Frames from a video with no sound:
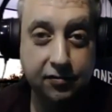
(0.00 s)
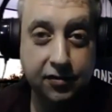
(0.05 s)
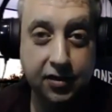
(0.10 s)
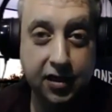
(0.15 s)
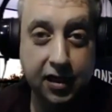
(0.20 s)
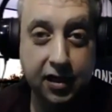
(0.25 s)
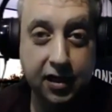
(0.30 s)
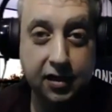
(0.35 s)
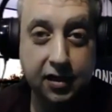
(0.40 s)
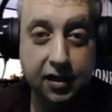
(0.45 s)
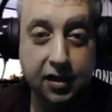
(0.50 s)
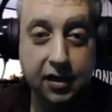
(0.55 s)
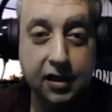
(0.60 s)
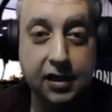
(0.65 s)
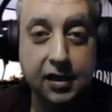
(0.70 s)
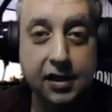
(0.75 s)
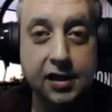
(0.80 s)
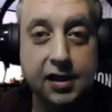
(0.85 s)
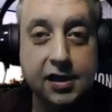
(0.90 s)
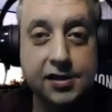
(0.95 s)
okay?
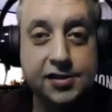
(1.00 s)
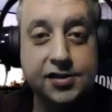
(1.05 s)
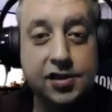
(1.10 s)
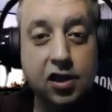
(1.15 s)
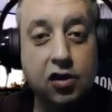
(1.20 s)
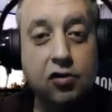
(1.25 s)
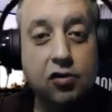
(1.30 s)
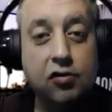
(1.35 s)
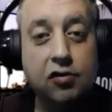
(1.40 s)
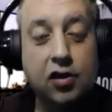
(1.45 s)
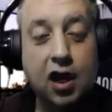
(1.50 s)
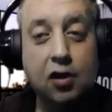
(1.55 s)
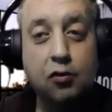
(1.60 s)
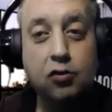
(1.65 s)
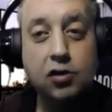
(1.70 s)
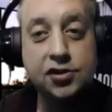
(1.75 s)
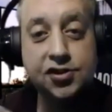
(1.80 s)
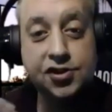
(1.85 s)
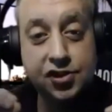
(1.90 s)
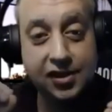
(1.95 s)
So I
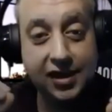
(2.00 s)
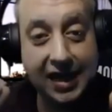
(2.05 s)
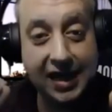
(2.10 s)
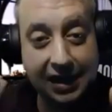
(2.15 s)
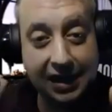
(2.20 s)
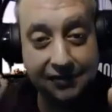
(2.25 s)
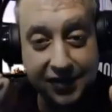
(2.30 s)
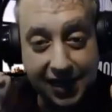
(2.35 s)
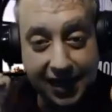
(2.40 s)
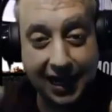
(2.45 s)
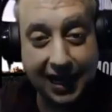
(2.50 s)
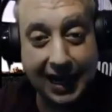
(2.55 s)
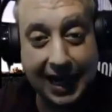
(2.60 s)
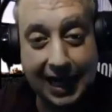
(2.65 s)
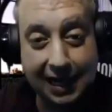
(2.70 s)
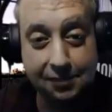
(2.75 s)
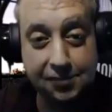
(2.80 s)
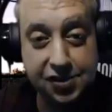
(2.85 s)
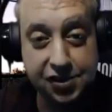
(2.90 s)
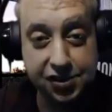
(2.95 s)
want you to have the
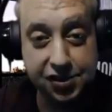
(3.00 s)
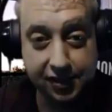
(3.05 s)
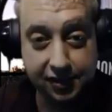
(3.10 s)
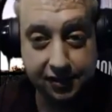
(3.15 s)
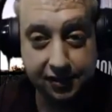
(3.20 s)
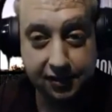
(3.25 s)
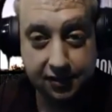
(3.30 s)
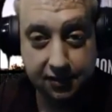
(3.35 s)
option